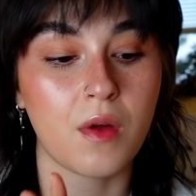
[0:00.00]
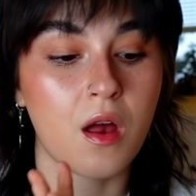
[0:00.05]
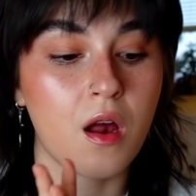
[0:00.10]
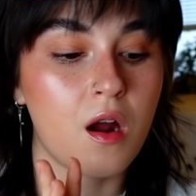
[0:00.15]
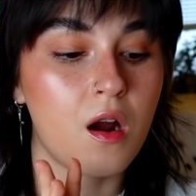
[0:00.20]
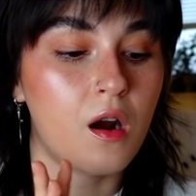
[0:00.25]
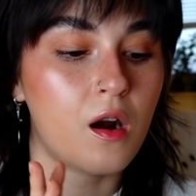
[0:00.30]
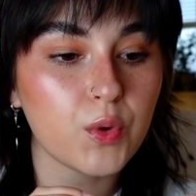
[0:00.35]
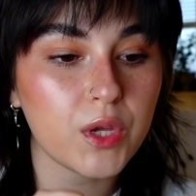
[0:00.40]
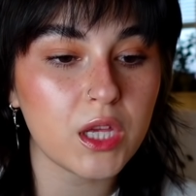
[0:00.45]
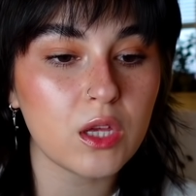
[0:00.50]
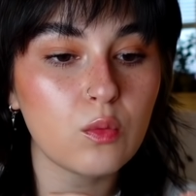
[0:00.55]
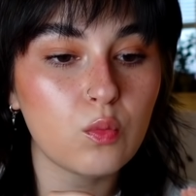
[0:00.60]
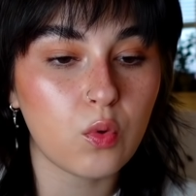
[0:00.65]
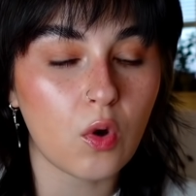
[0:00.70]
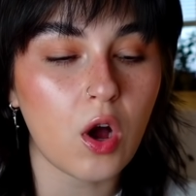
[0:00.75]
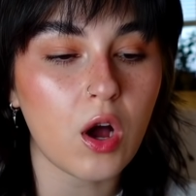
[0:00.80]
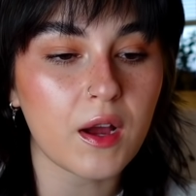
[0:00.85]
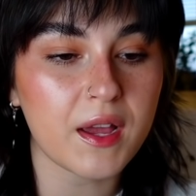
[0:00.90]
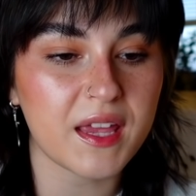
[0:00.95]
When we
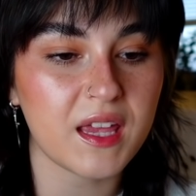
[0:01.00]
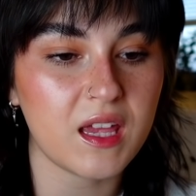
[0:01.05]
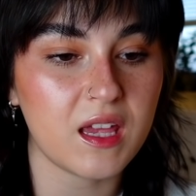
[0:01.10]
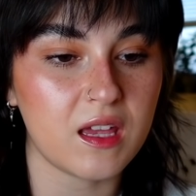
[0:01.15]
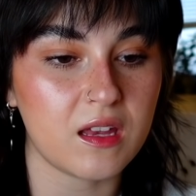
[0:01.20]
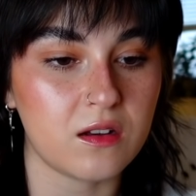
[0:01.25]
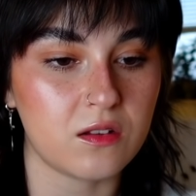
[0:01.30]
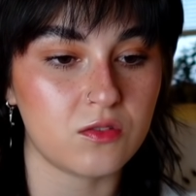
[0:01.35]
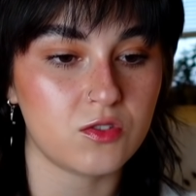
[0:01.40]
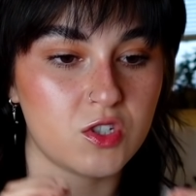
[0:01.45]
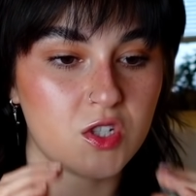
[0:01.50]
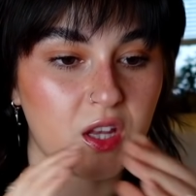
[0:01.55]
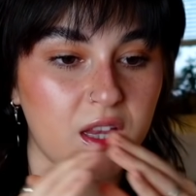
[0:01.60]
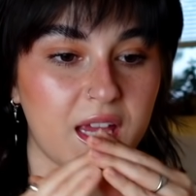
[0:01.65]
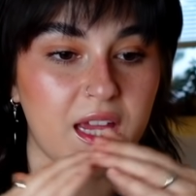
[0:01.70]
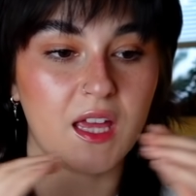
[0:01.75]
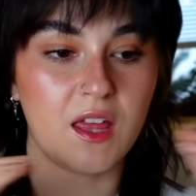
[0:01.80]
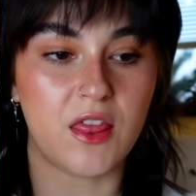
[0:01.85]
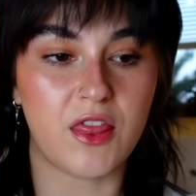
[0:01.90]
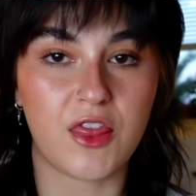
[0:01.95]
walk in to
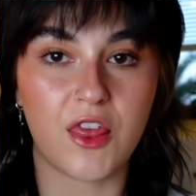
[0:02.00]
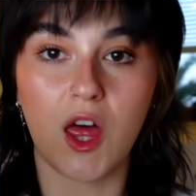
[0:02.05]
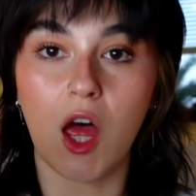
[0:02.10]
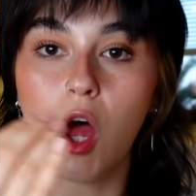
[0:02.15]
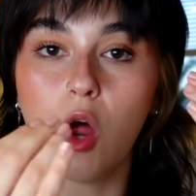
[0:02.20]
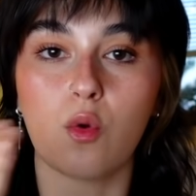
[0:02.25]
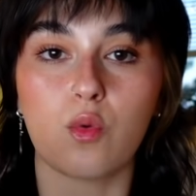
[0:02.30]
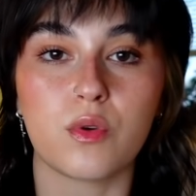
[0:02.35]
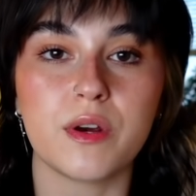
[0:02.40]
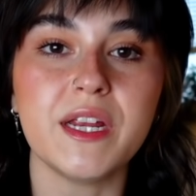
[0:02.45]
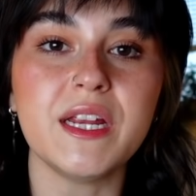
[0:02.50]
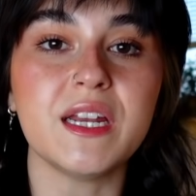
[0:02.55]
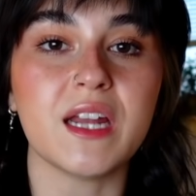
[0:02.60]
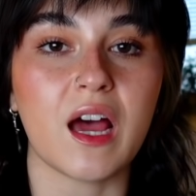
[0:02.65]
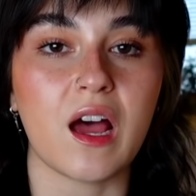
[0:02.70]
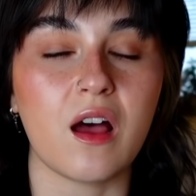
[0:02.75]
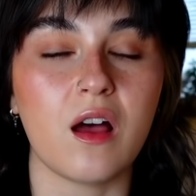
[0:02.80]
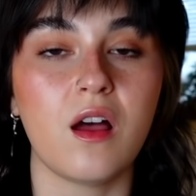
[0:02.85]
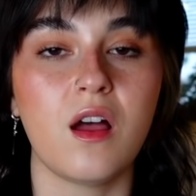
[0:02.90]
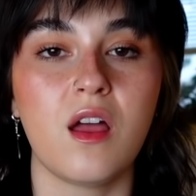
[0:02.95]
like the
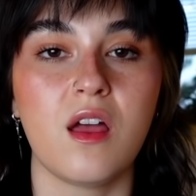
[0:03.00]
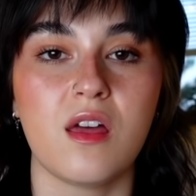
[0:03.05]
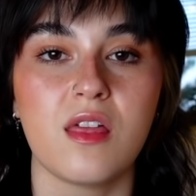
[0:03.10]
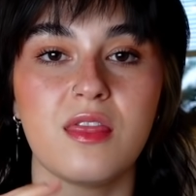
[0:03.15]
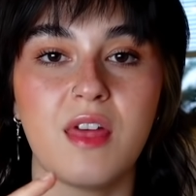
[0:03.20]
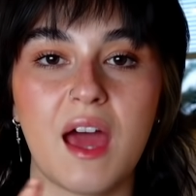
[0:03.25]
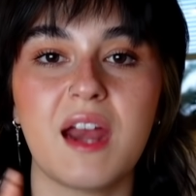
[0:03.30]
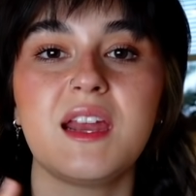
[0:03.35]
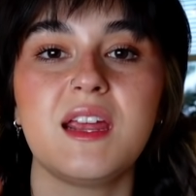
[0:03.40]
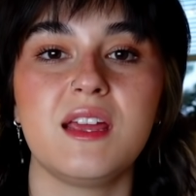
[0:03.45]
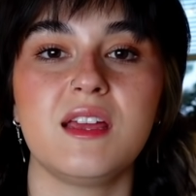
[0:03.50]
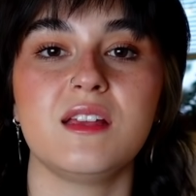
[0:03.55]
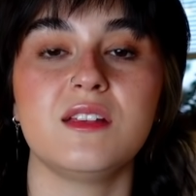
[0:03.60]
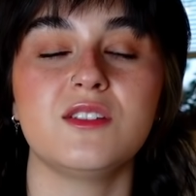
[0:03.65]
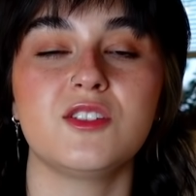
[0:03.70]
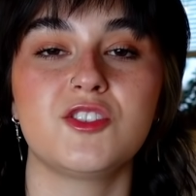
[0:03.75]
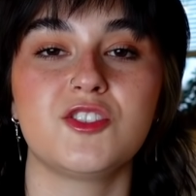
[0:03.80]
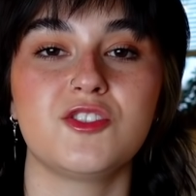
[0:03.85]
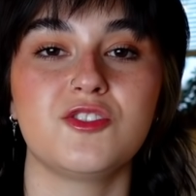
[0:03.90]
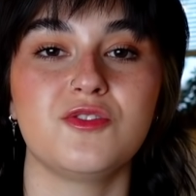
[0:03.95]
arena, that
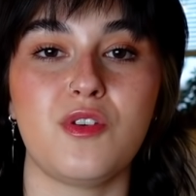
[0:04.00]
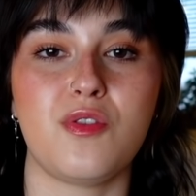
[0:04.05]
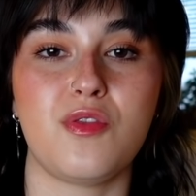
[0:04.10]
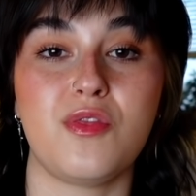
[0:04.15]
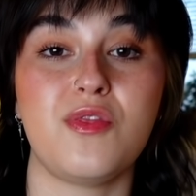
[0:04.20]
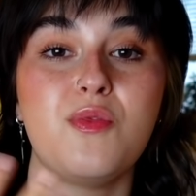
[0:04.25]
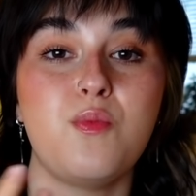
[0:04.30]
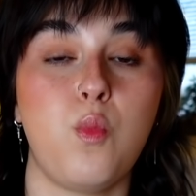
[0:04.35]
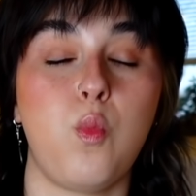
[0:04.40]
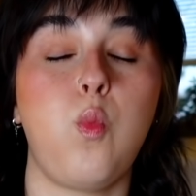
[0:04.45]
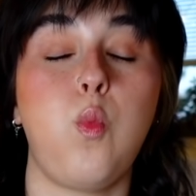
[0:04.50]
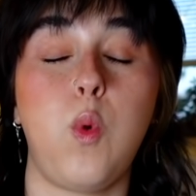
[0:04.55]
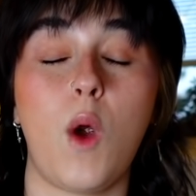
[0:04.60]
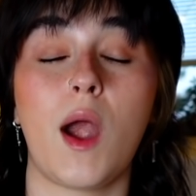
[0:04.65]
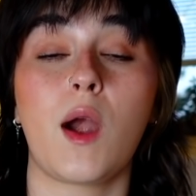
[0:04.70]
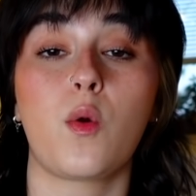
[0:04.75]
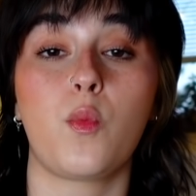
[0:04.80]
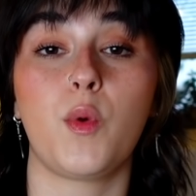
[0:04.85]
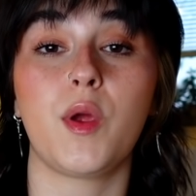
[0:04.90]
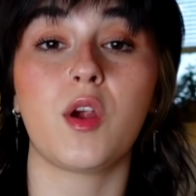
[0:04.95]
is
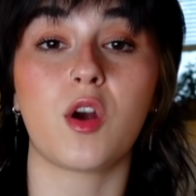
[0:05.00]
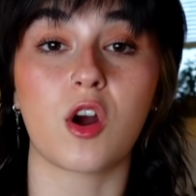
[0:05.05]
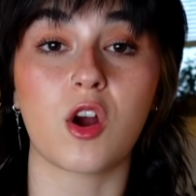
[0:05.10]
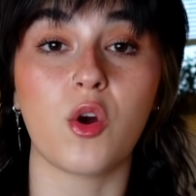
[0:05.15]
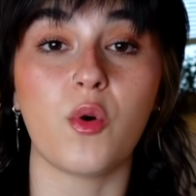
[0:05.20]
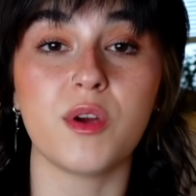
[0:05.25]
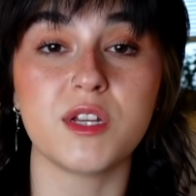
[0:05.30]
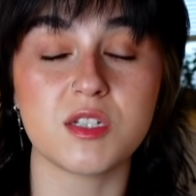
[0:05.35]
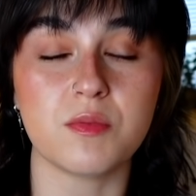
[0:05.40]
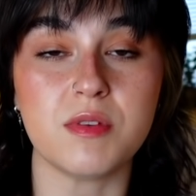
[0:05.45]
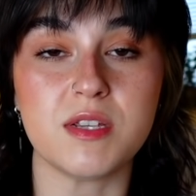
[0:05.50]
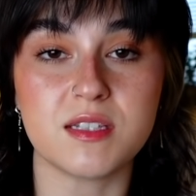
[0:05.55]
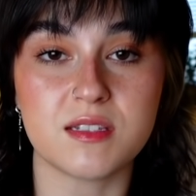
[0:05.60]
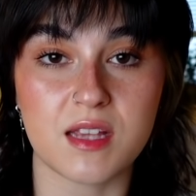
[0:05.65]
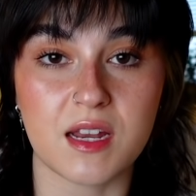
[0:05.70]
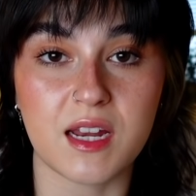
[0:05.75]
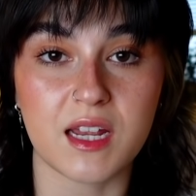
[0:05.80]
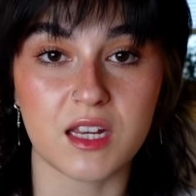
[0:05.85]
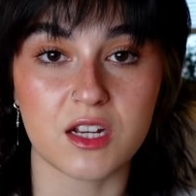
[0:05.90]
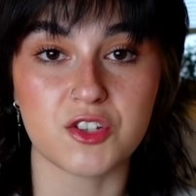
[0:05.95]
where we are going to be
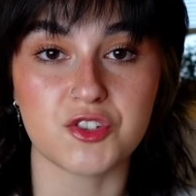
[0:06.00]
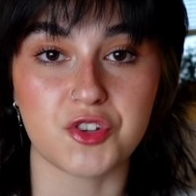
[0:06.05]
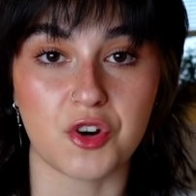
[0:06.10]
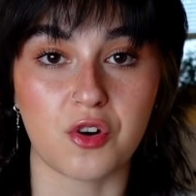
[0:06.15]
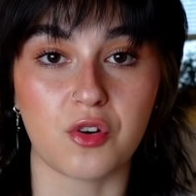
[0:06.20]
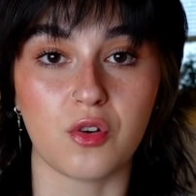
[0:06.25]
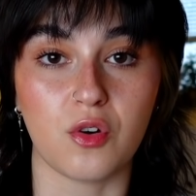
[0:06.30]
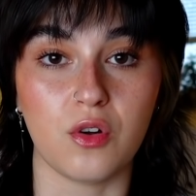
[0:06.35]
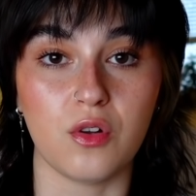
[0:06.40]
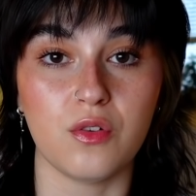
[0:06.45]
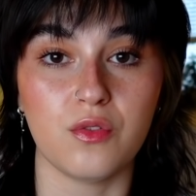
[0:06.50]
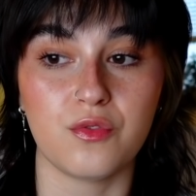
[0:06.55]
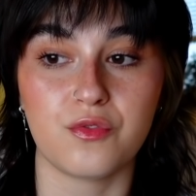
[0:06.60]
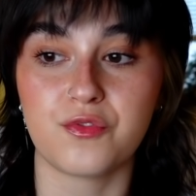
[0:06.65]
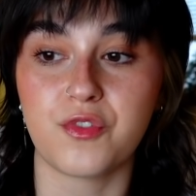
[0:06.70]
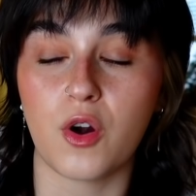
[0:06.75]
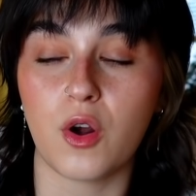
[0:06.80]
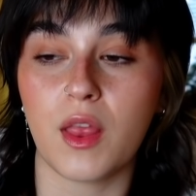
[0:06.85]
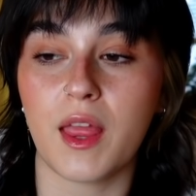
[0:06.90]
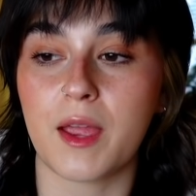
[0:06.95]
sitting in a circle
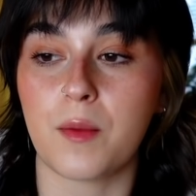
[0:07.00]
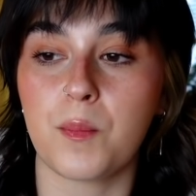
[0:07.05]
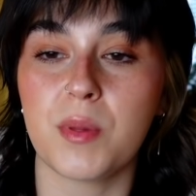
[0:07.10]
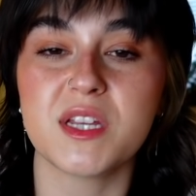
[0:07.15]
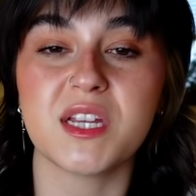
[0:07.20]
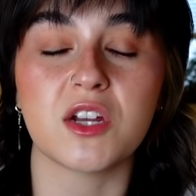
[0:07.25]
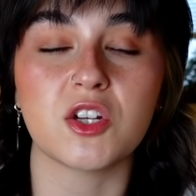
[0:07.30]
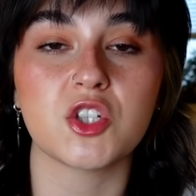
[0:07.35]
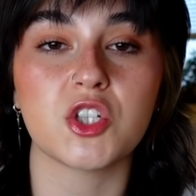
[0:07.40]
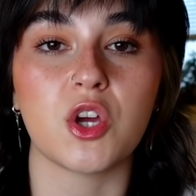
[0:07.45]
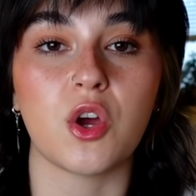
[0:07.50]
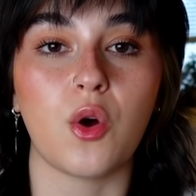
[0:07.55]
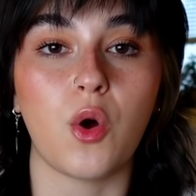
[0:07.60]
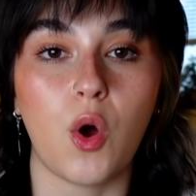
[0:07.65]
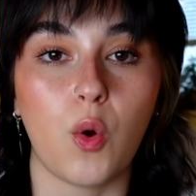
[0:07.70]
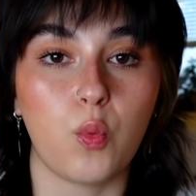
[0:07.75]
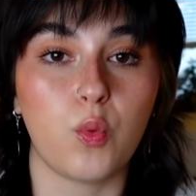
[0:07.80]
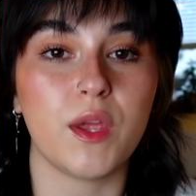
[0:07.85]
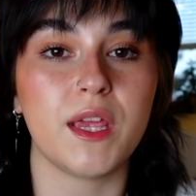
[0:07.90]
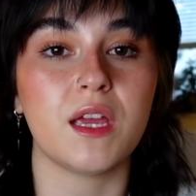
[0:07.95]
for like potentially
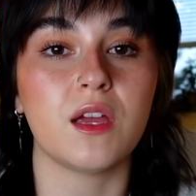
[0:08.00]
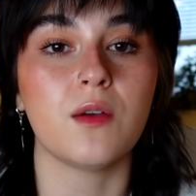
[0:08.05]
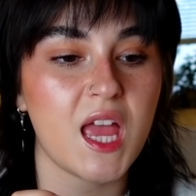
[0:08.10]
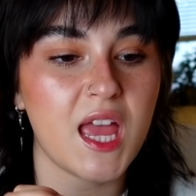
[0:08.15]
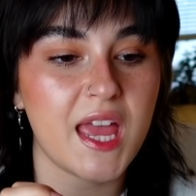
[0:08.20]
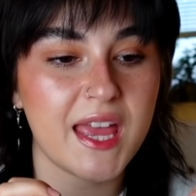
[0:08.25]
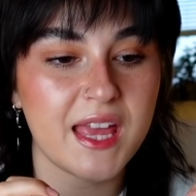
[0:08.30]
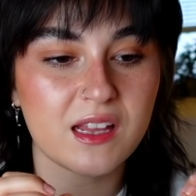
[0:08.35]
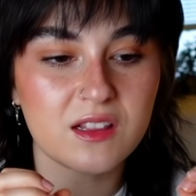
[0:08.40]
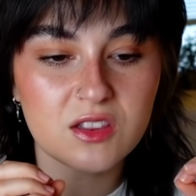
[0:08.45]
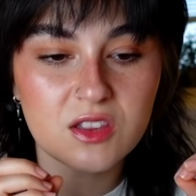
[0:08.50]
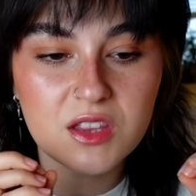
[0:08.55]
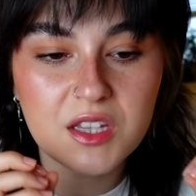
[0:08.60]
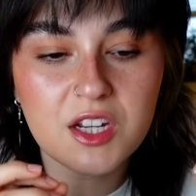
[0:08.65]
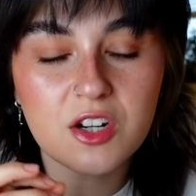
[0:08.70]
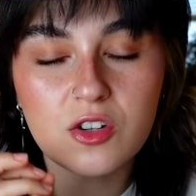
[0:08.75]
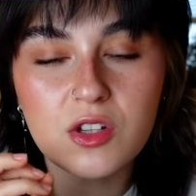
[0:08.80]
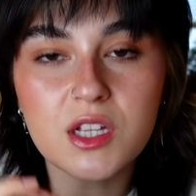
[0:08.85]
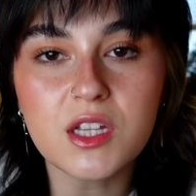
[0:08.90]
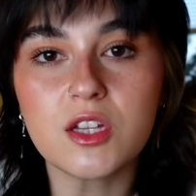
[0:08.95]
a, week. It
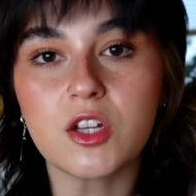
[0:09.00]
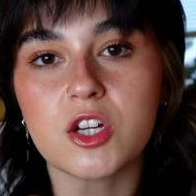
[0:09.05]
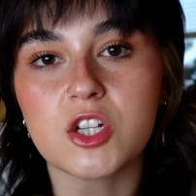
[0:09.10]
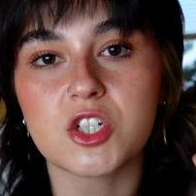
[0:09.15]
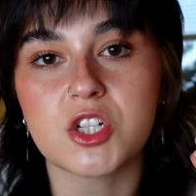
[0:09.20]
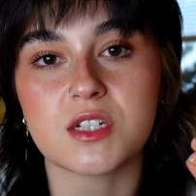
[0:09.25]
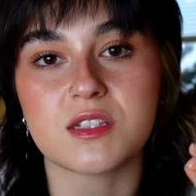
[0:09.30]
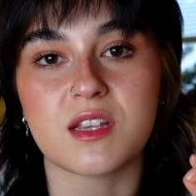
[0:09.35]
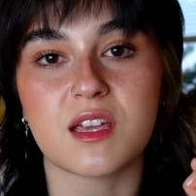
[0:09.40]
literally looks just